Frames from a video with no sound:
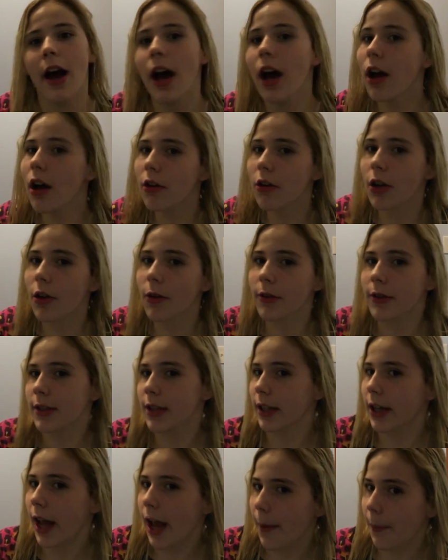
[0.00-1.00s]
I don't know what's
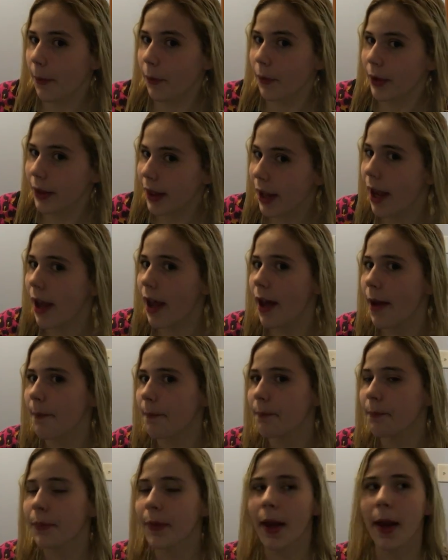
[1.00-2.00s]
going to happen with that.
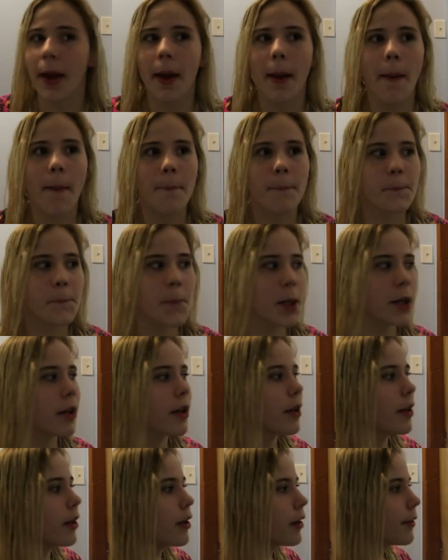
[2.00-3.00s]

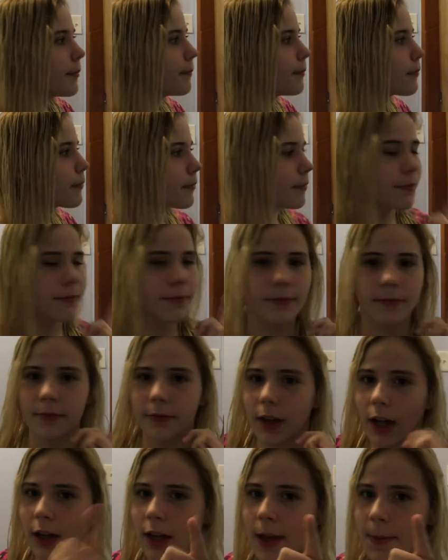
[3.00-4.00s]
But
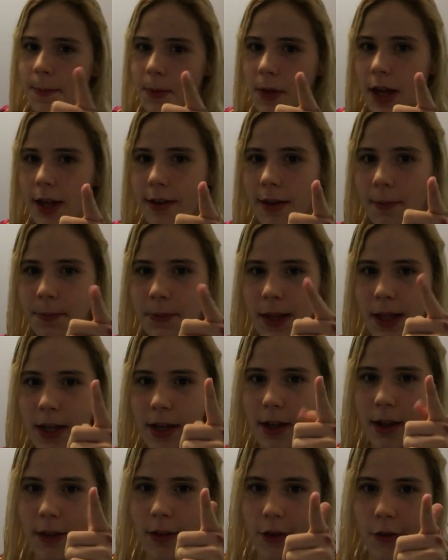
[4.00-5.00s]
I'll keep you guys
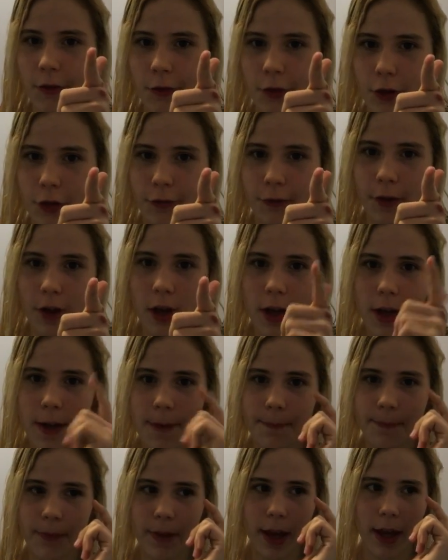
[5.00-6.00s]
updated on this first
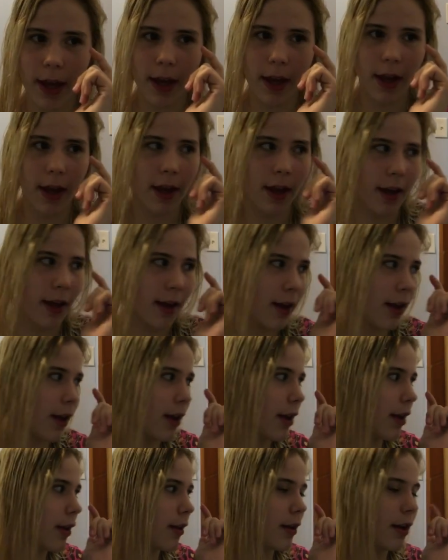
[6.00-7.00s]
fight.
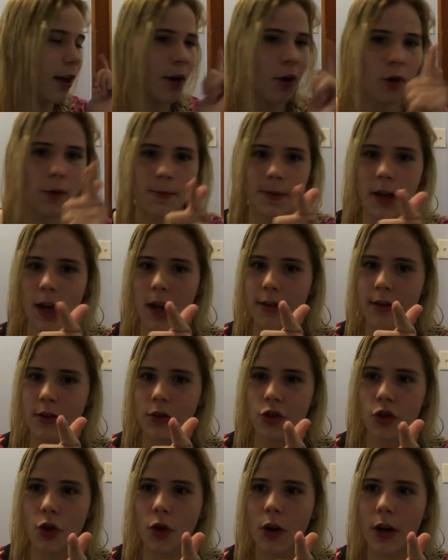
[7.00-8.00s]
And I hope you guys
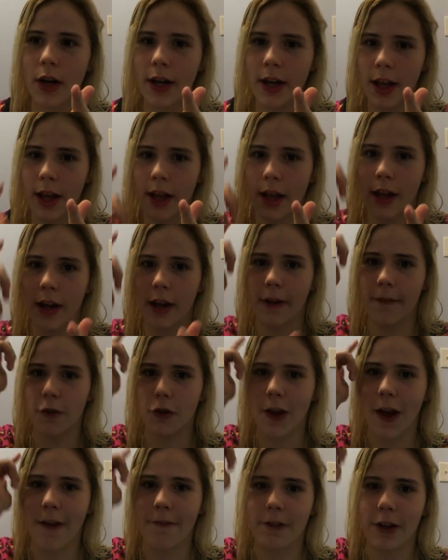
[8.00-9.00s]
enjoyed. And if
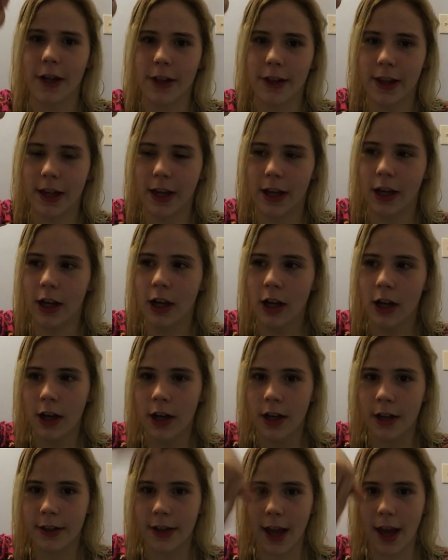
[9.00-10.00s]
you have anything
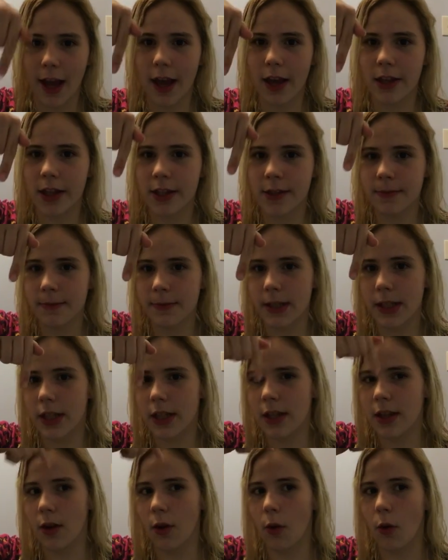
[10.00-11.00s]
to ask
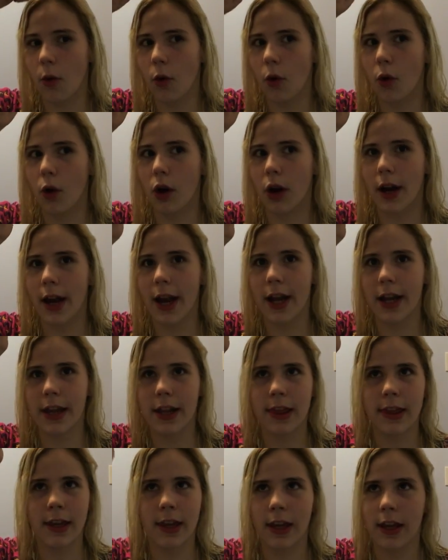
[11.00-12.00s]
me or
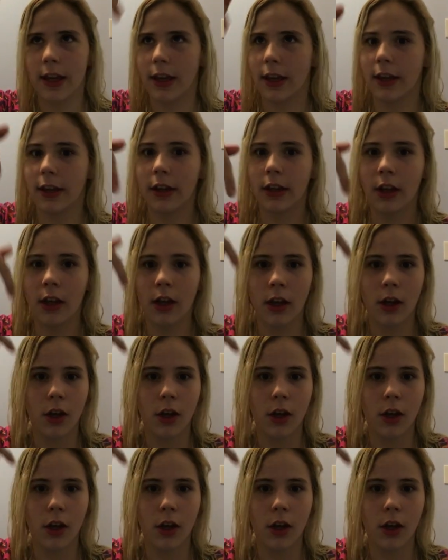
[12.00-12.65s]
anything